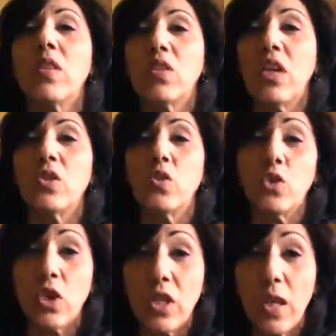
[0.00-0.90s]
of the things you
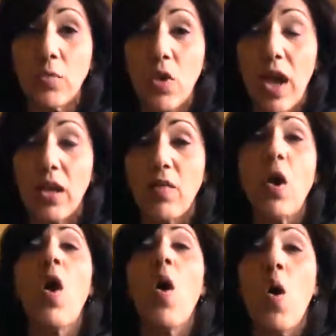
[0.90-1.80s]
should keep track of
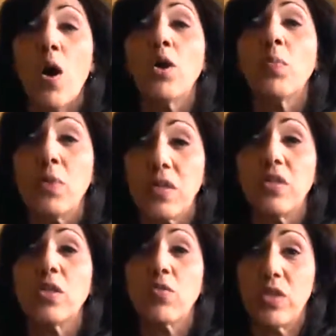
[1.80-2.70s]
are your
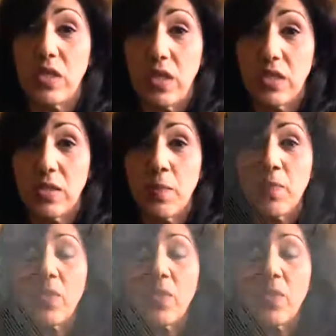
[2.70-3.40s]
business receipts.